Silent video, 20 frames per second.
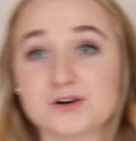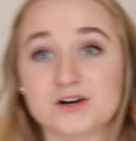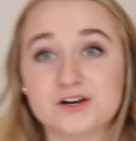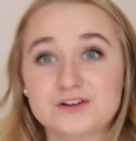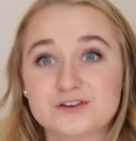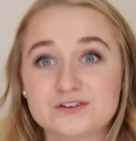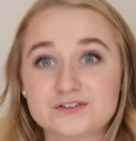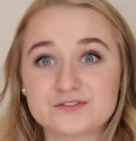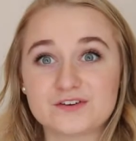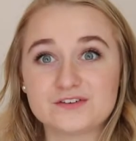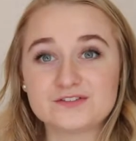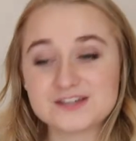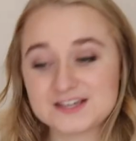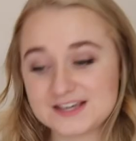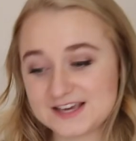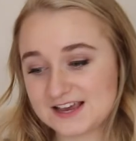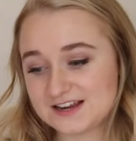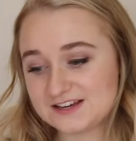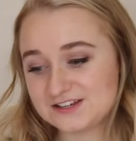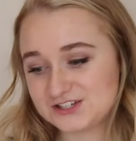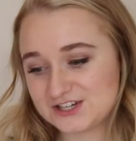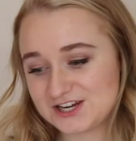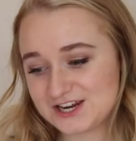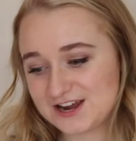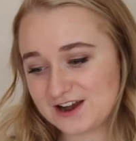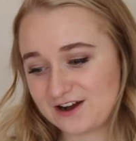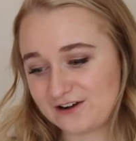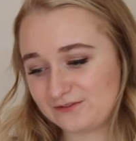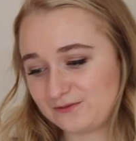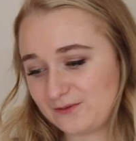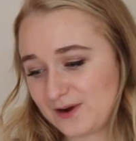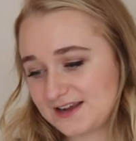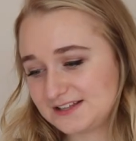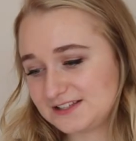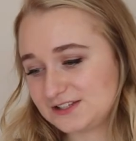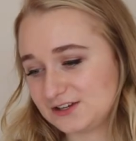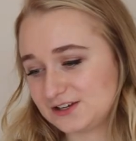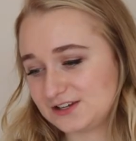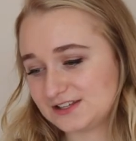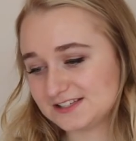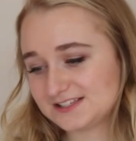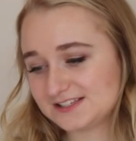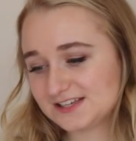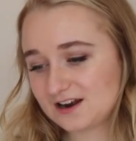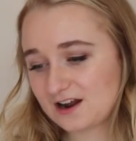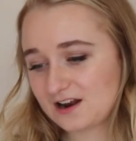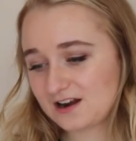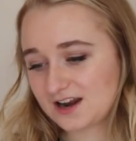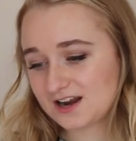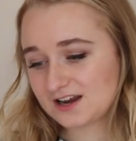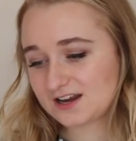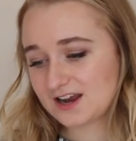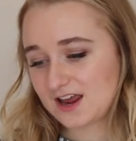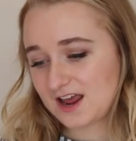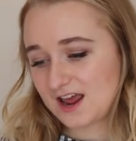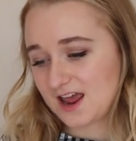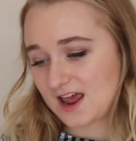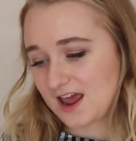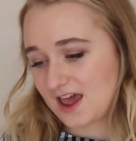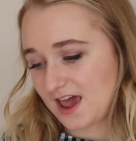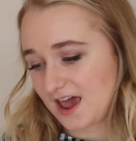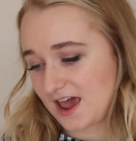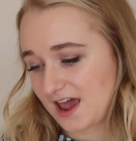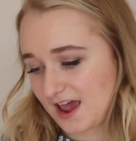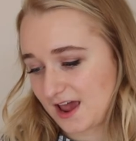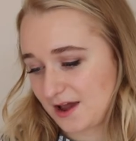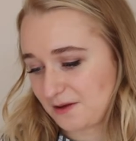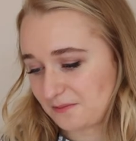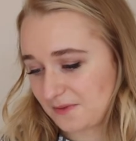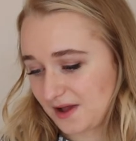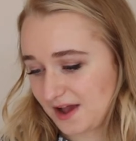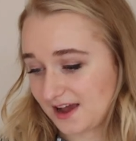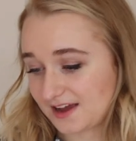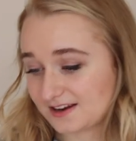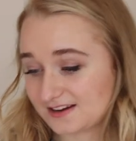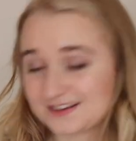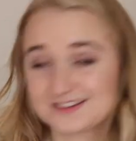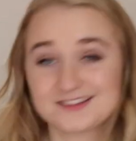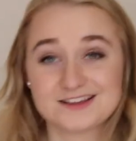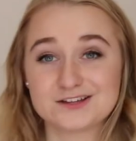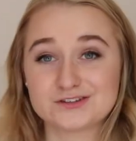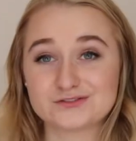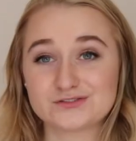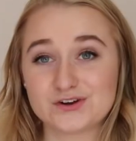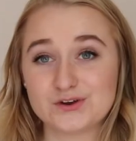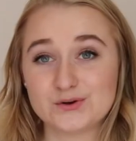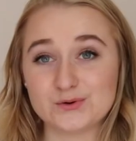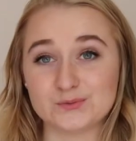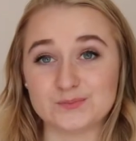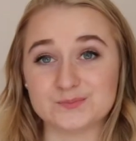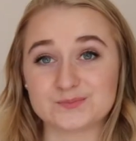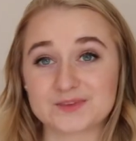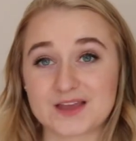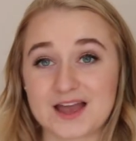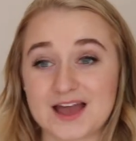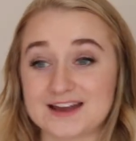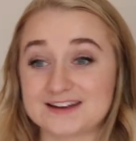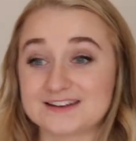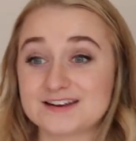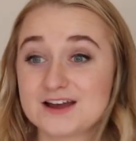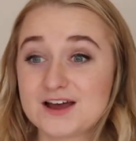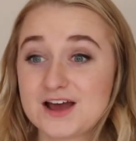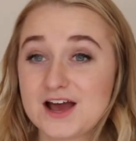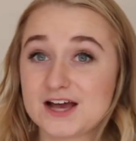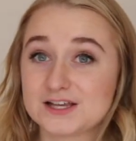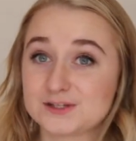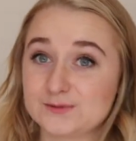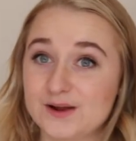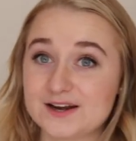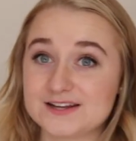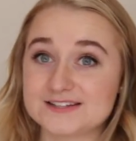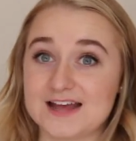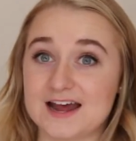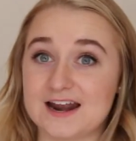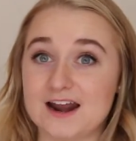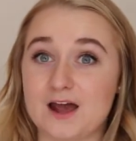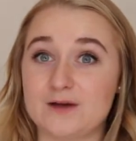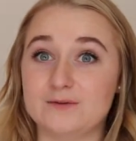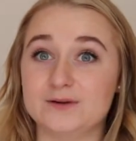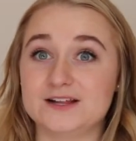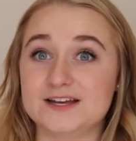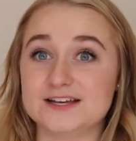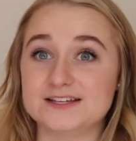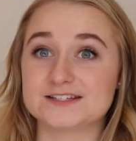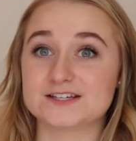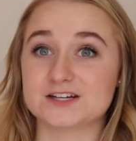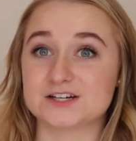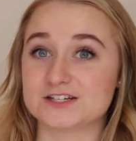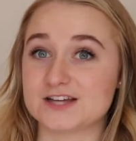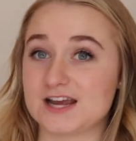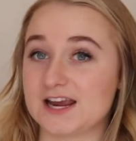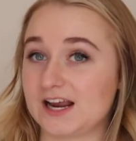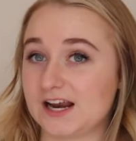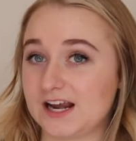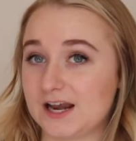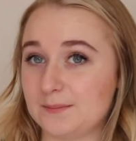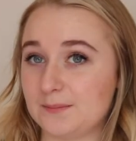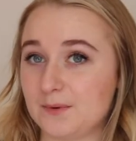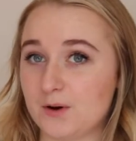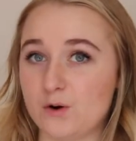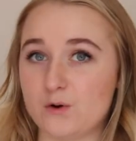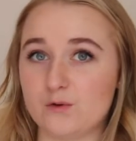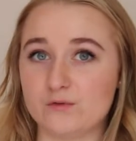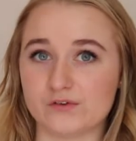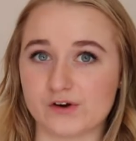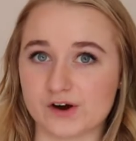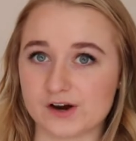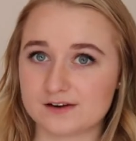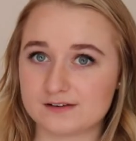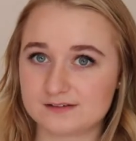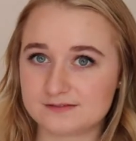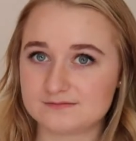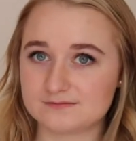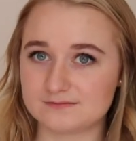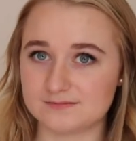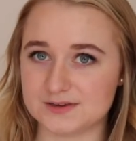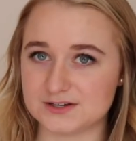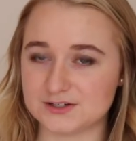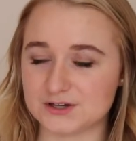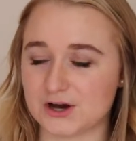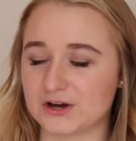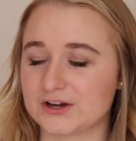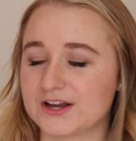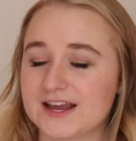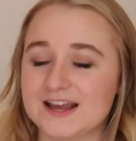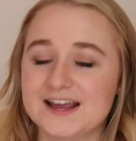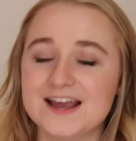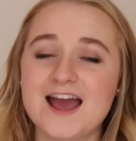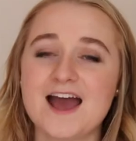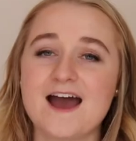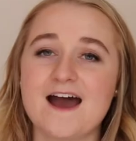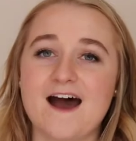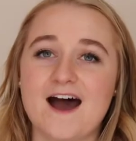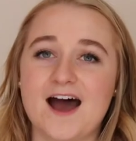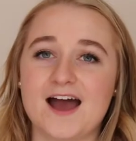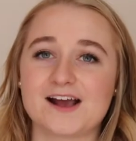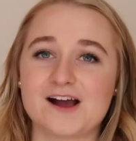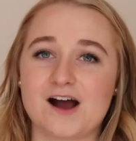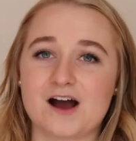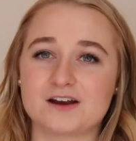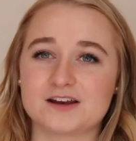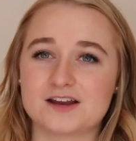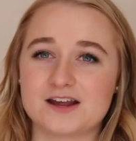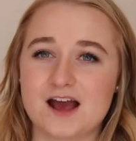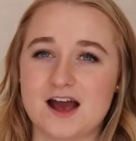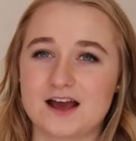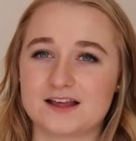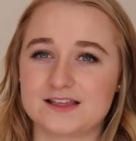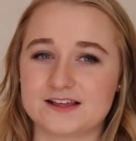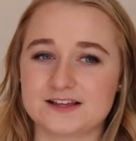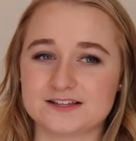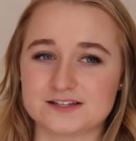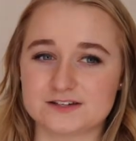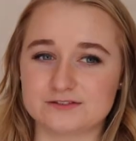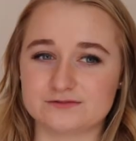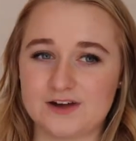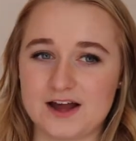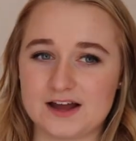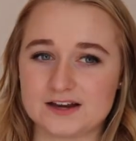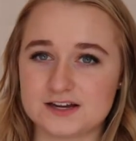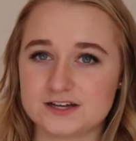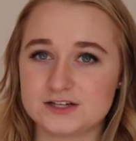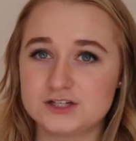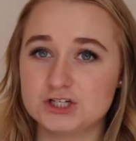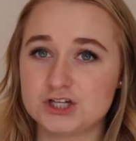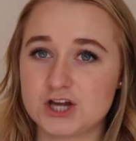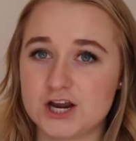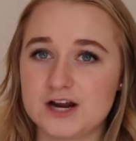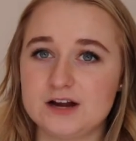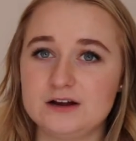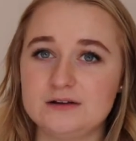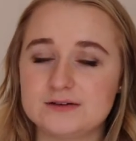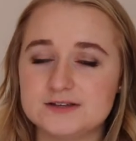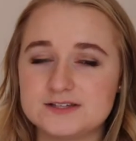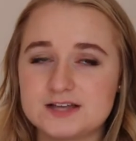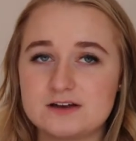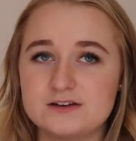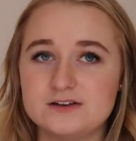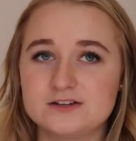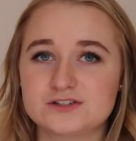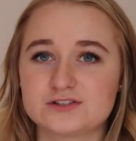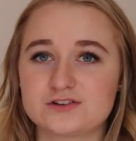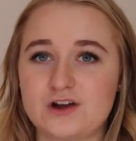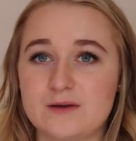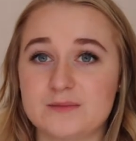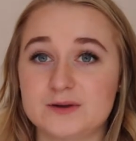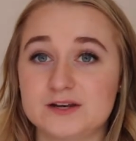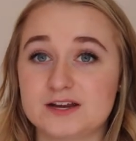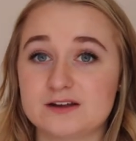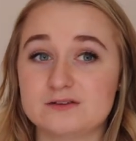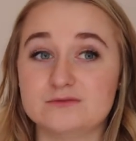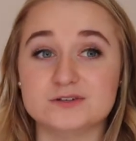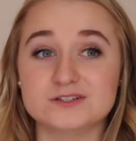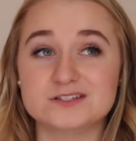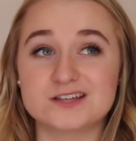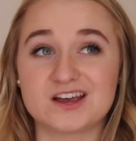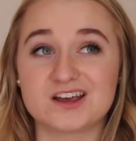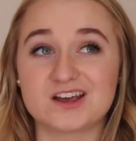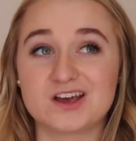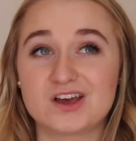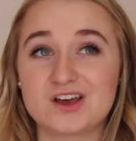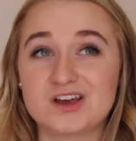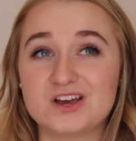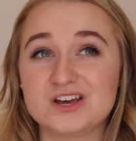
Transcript: 150 kg of weight so you can sit on it um, and I think it's really cool. And as well as that I will insert a clip over me talking. I got, I think it's a rattan chair is how you describe it. It was like